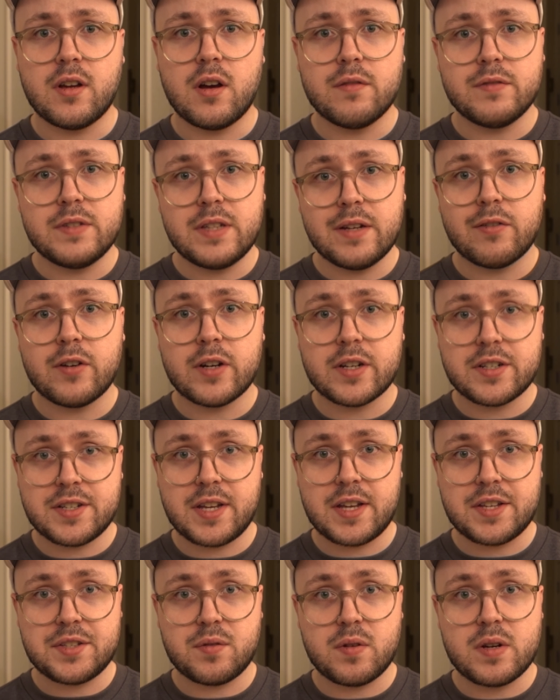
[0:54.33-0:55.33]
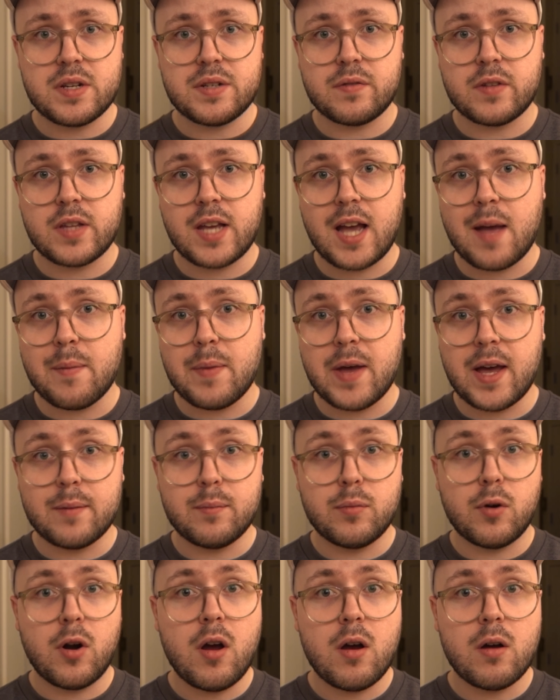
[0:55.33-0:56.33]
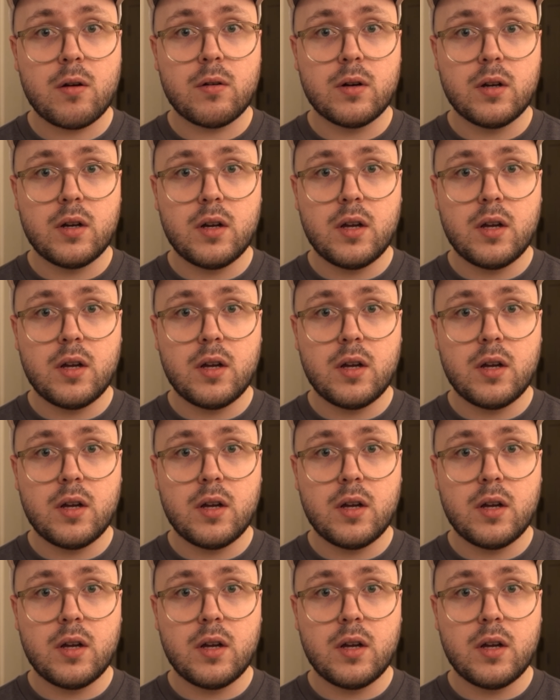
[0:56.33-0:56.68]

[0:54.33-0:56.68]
of different accessories for the iPad Pro.